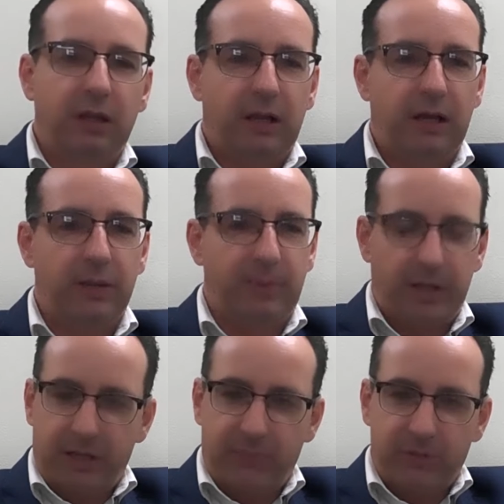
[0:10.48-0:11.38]
Hi, my
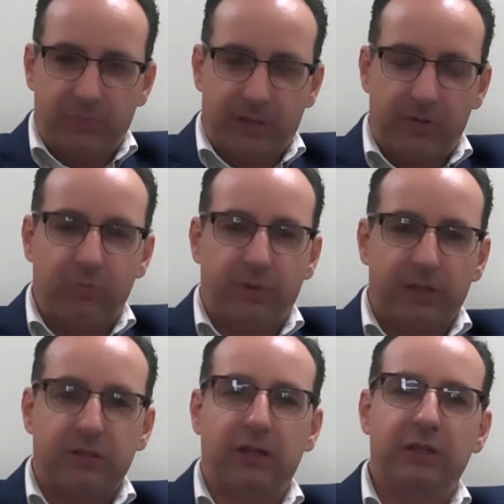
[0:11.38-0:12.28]
name is Michal
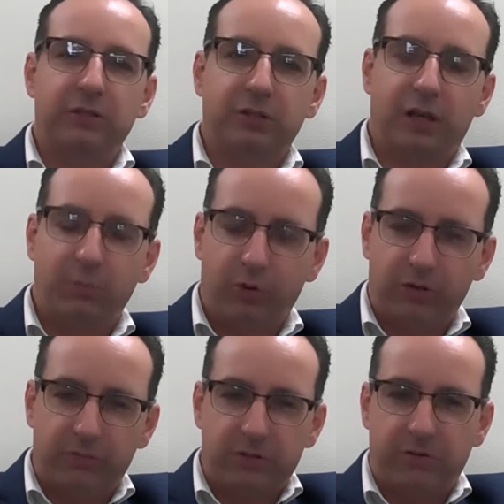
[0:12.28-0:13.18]
Mantaj. I'm one
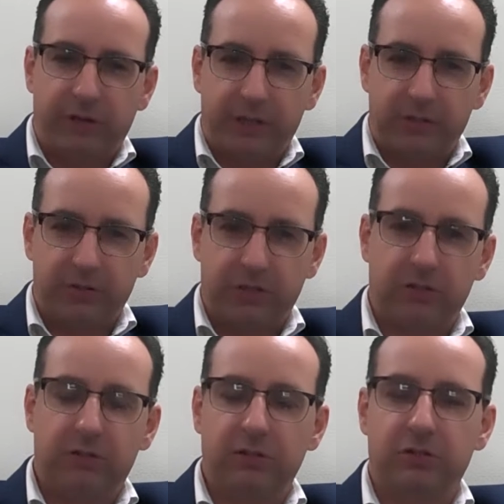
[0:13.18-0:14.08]
of the directors at
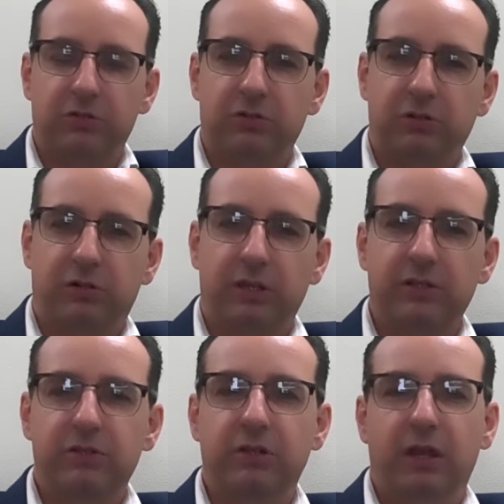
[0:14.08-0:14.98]
Conditsus
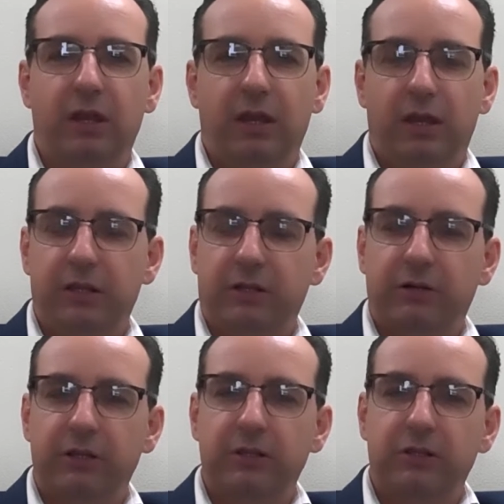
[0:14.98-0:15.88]
Lawyers, an
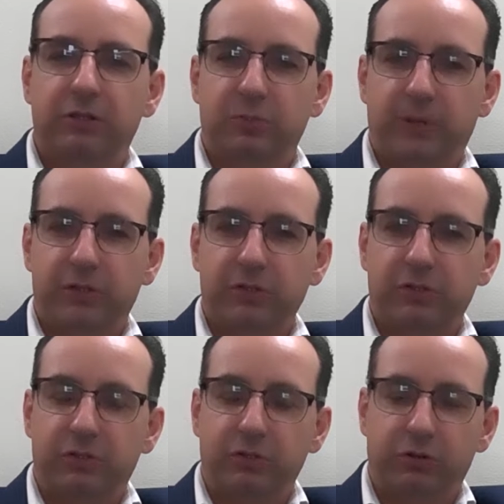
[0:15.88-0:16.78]
accredited
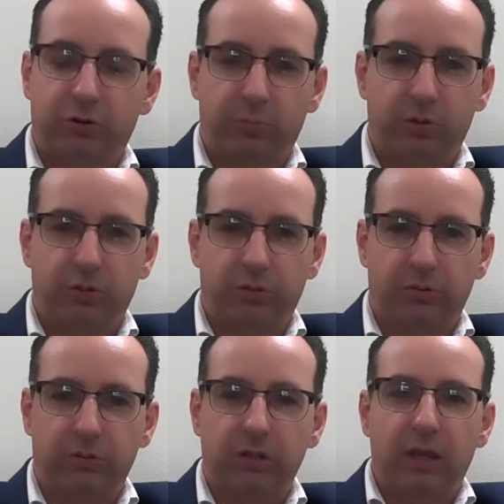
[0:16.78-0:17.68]
specialist in criminal
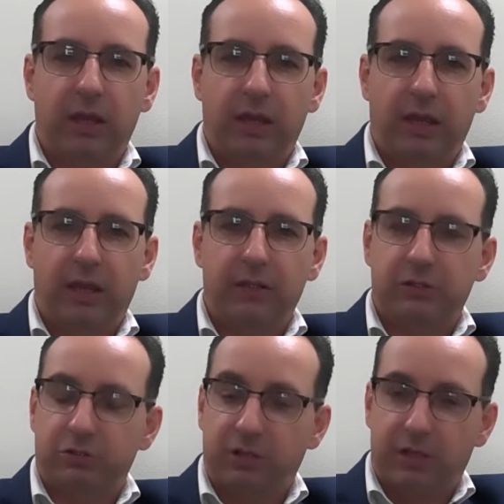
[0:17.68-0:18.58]
law and a
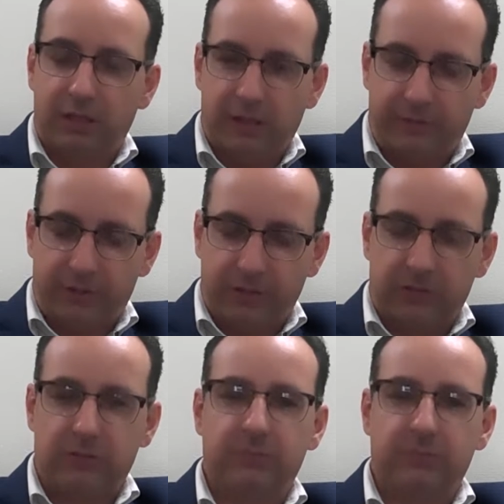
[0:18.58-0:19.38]
trial advocate.